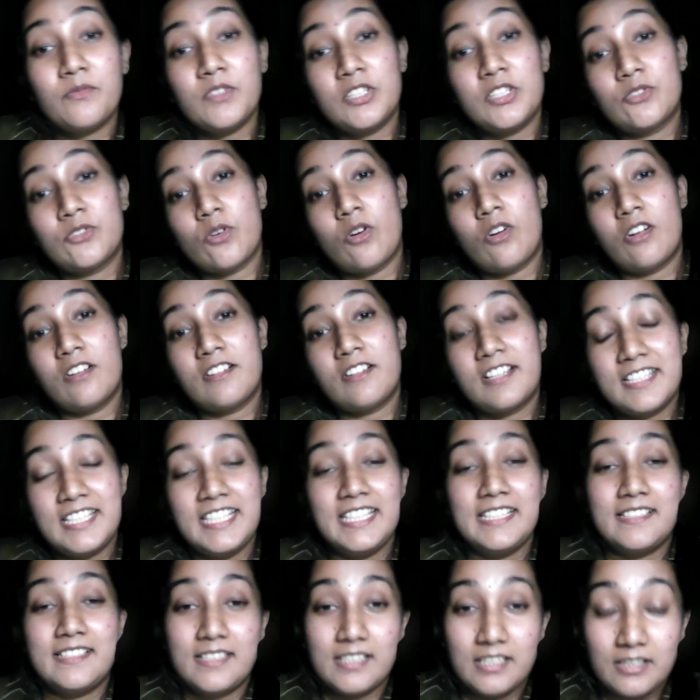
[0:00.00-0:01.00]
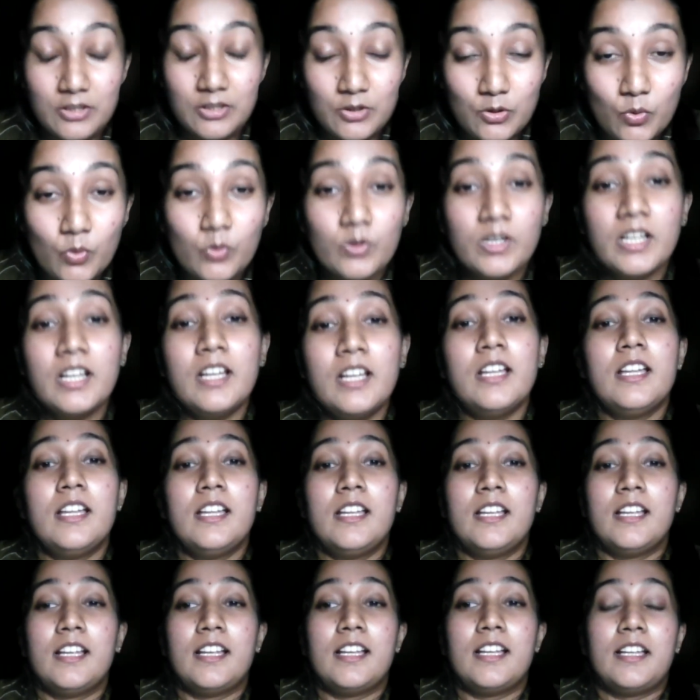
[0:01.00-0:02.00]
which already sir told
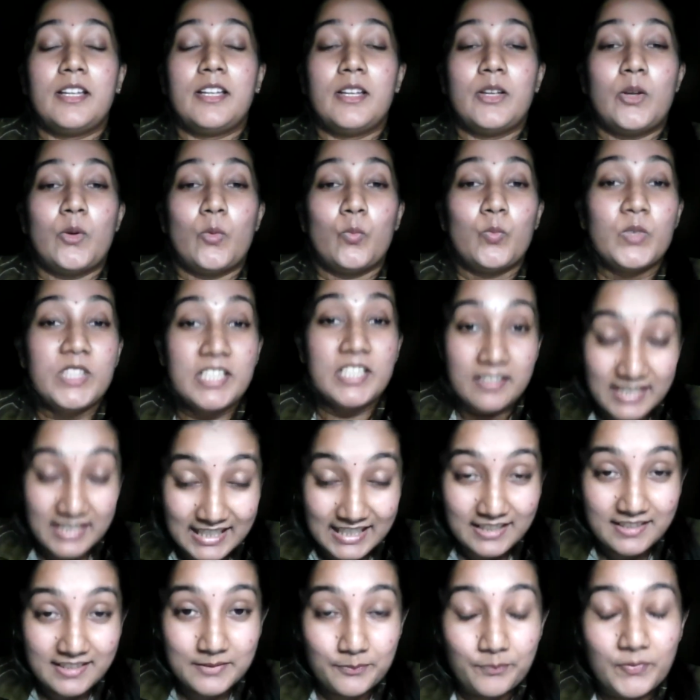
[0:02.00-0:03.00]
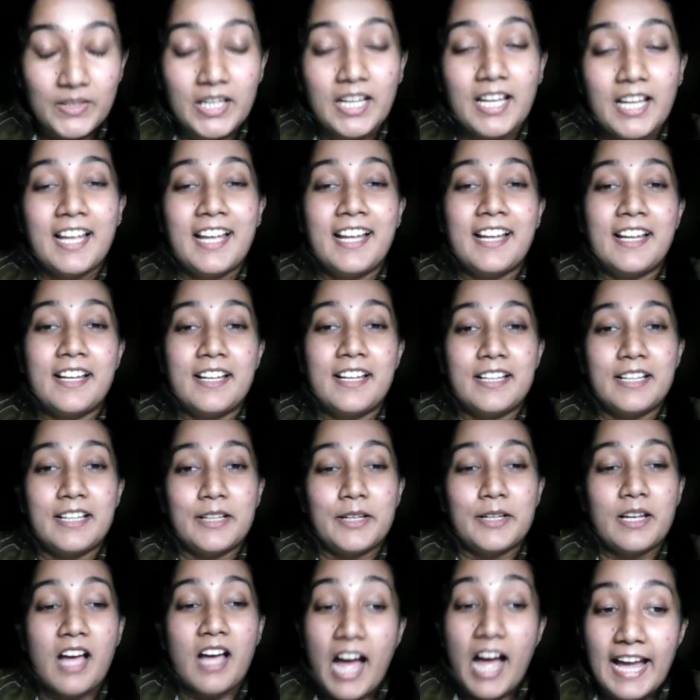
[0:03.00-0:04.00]
with the things,
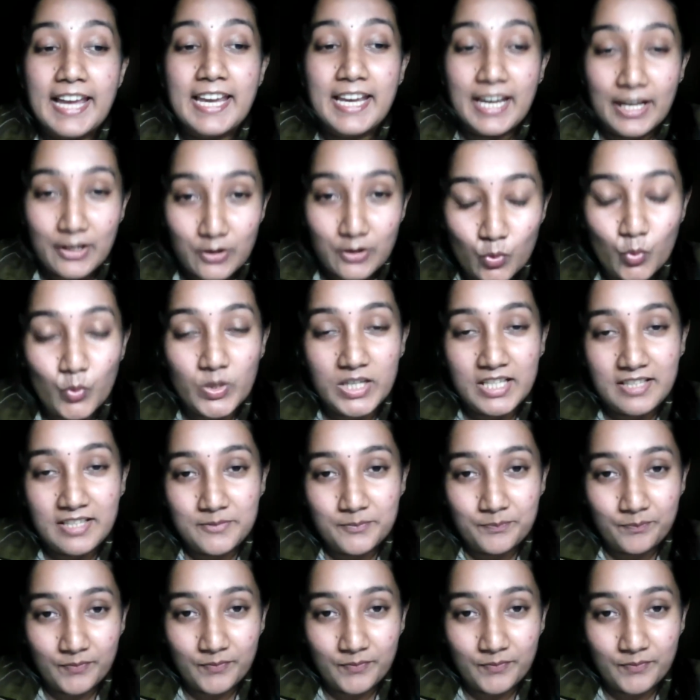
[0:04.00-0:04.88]
I can do it.